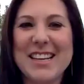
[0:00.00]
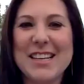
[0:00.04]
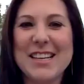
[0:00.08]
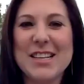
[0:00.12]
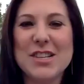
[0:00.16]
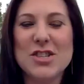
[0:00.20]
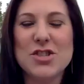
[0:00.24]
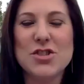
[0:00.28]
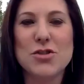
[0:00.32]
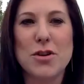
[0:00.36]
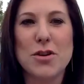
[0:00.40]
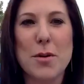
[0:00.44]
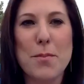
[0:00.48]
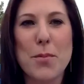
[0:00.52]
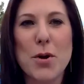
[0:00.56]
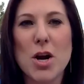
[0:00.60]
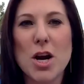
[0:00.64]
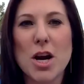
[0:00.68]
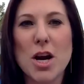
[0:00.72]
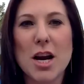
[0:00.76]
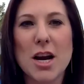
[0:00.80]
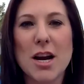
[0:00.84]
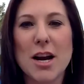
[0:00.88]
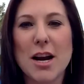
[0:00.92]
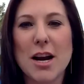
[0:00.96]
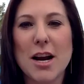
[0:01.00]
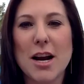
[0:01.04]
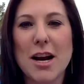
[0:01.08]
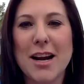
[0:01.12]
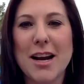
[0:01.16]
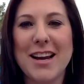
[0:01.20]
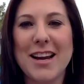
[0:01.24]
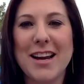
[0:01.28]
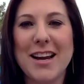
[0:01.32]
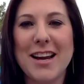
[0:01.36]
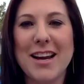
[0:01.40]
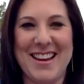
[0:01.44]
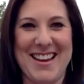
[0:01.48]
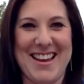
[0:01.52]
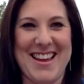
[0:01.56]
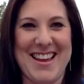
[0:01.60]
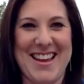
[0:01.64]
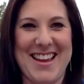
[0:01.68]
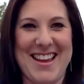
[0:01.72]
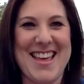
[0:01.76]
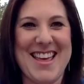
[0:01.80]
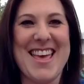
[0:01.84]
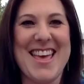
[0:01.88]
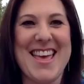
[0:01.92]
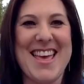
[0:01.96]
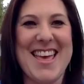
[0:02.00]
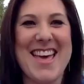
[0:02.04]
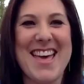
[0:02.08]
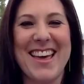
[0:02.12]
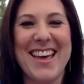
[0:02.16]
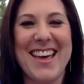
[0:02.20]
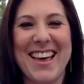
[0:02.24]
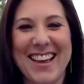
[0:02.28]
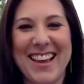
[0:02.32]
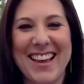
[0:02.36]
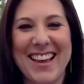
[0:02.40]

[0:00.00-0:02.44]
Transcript: and have our strip burger. the strip